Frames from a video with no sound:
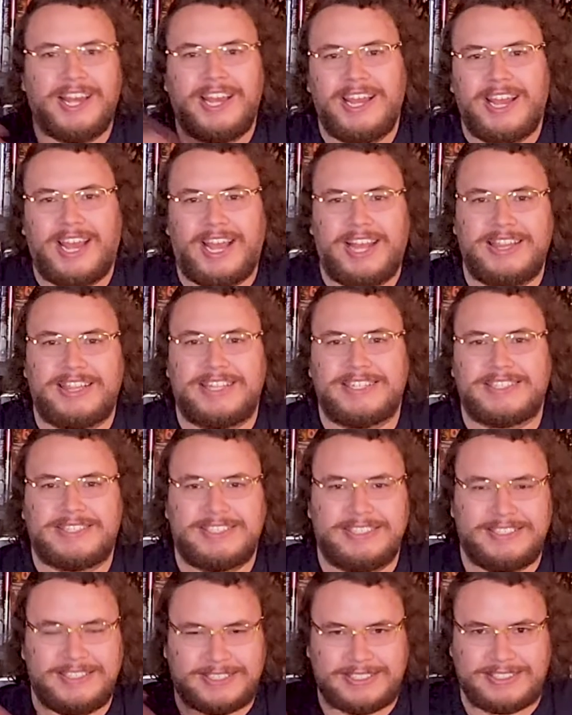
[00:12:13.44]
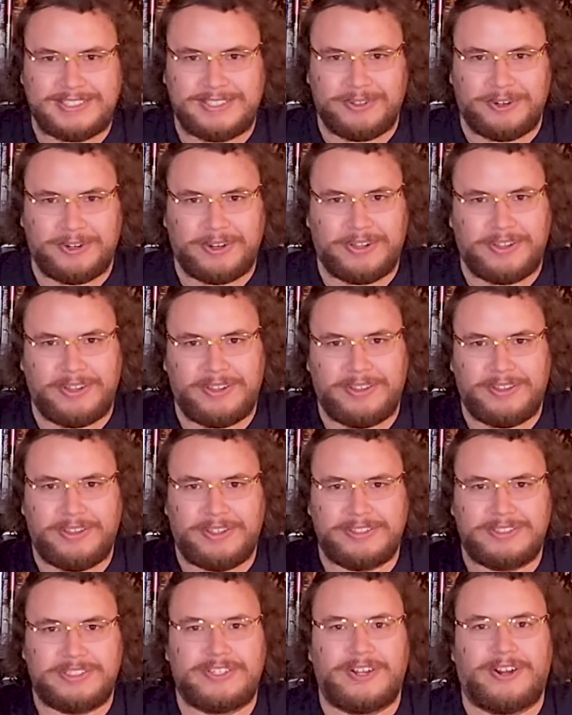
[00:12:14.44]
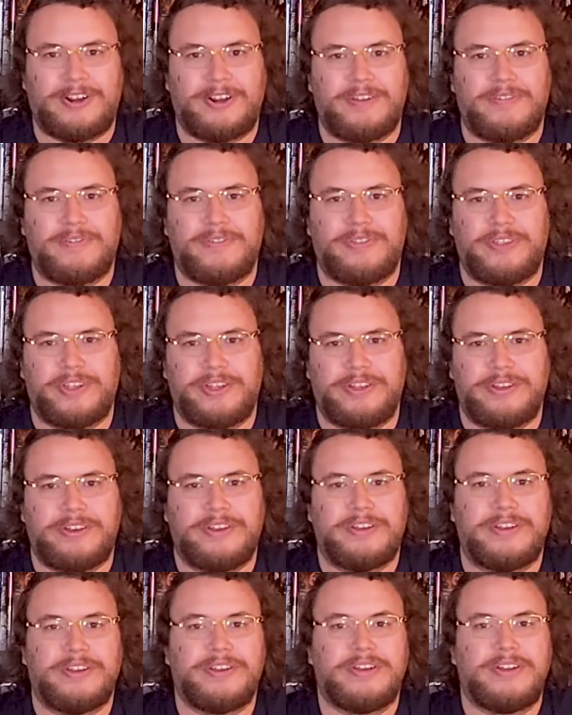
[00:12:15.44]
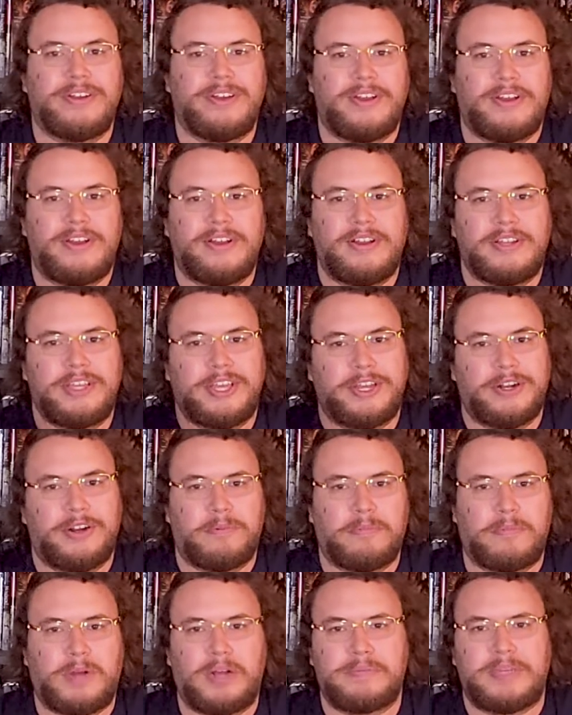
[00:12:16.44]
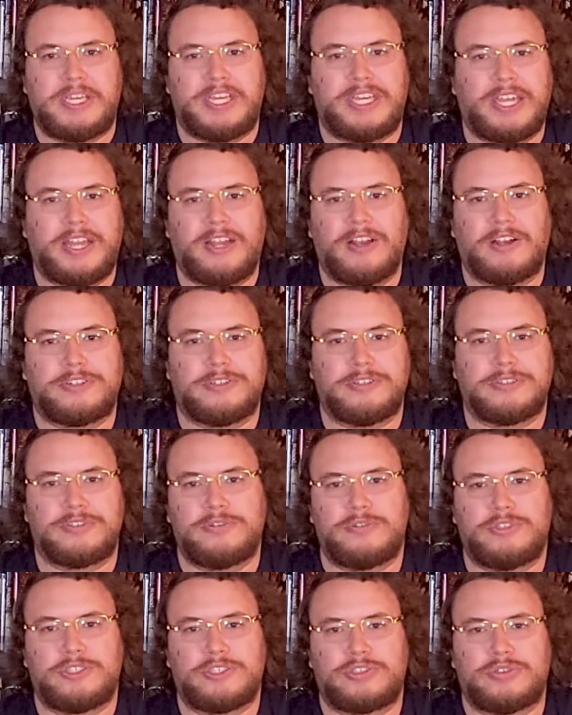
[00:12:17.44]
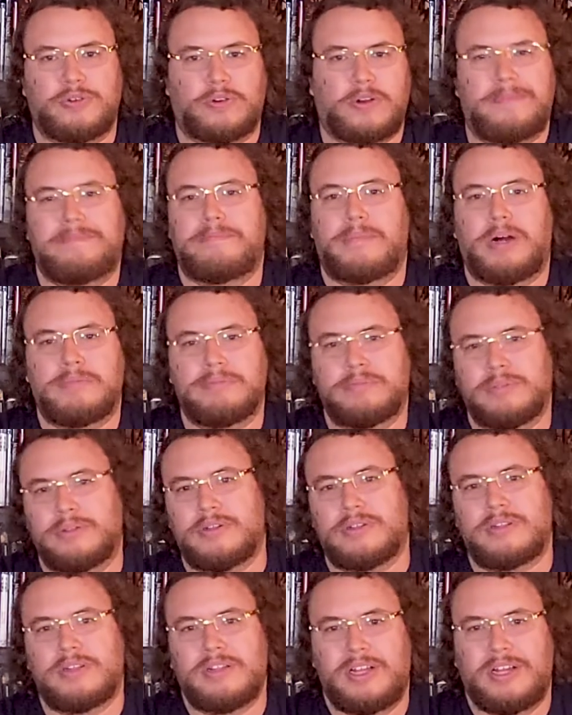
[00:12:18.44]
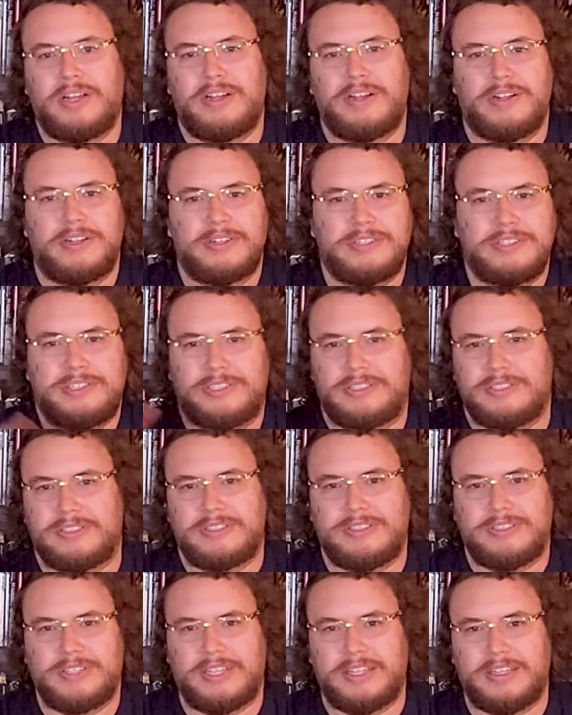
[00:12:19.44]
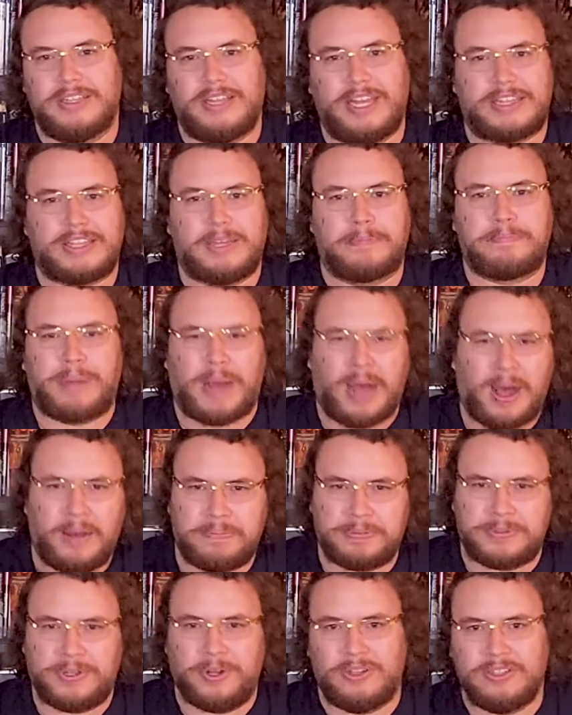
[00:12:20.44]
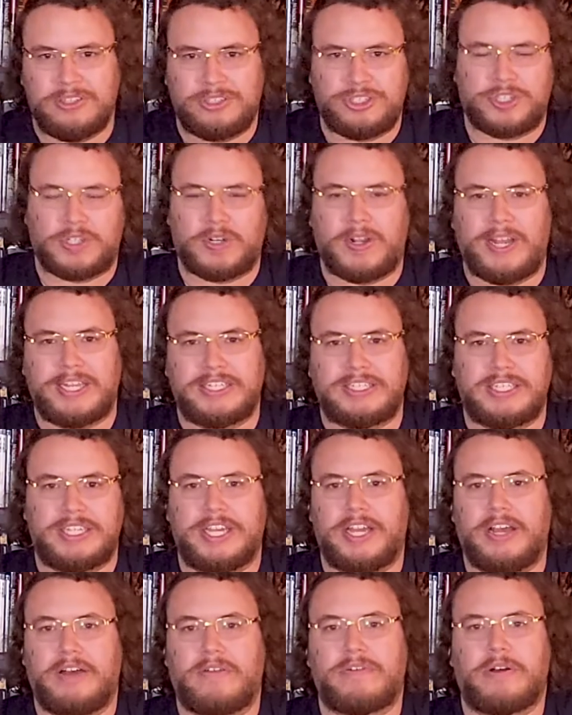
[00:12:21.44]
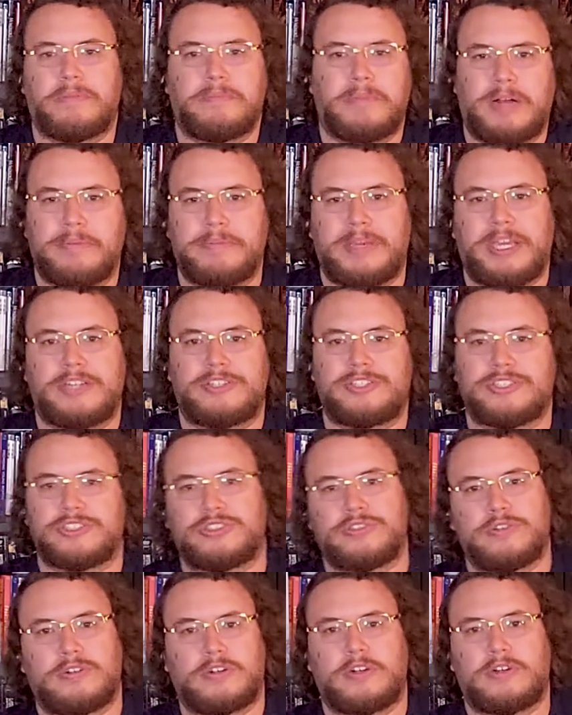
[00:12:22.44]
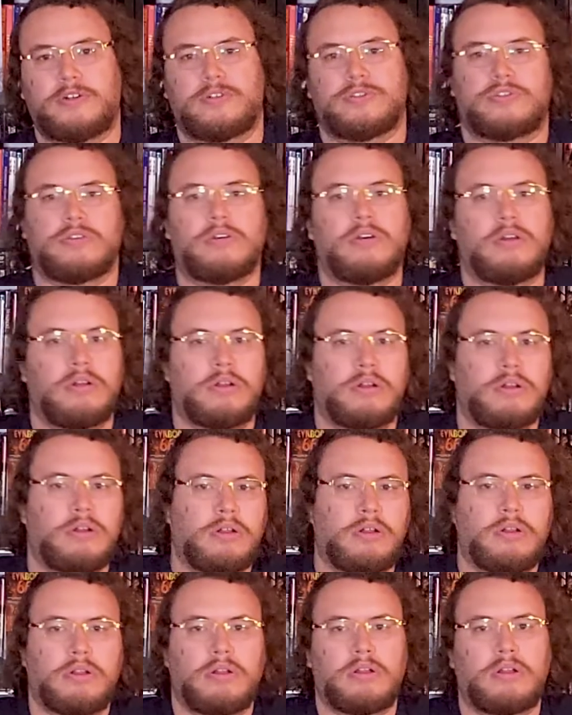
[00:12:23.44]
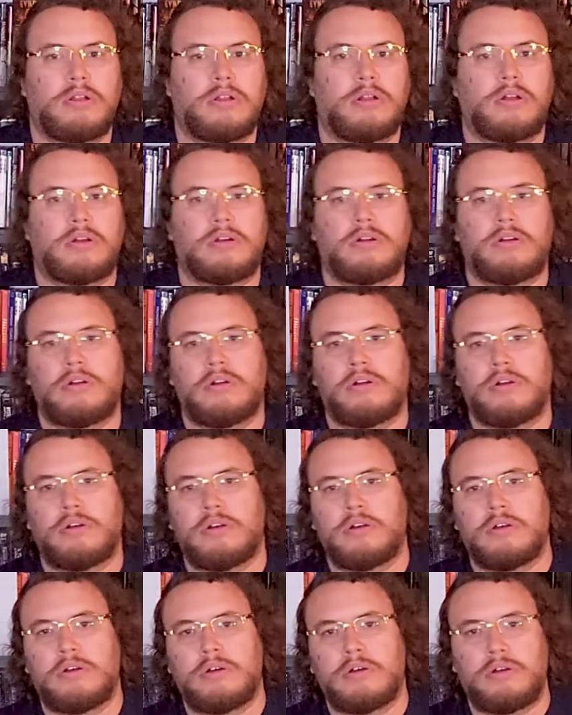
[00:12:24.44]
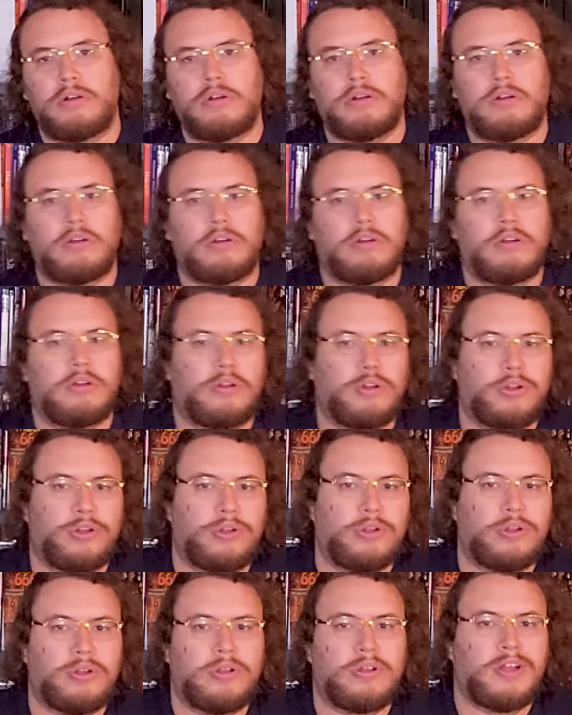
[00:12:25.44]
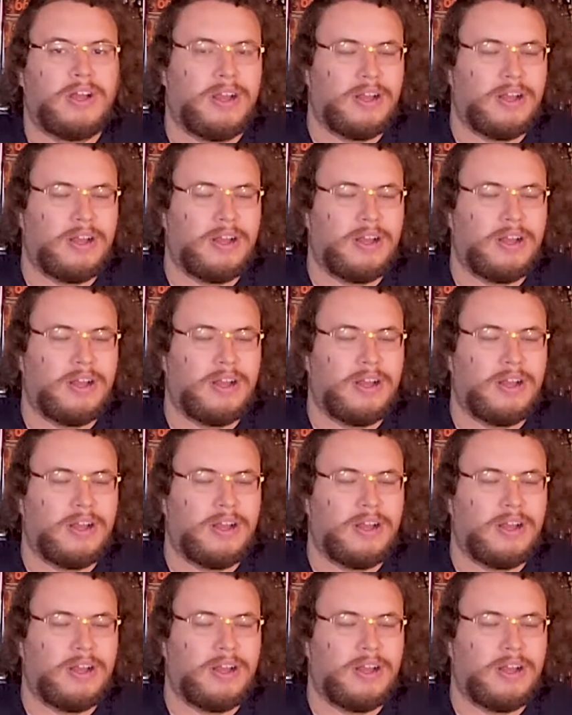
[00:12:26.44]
And this is sort of the start of the, you know, mummy characters who just sort of mumble. So, like, the pop culture idea of a mummy just sort of goes, oh.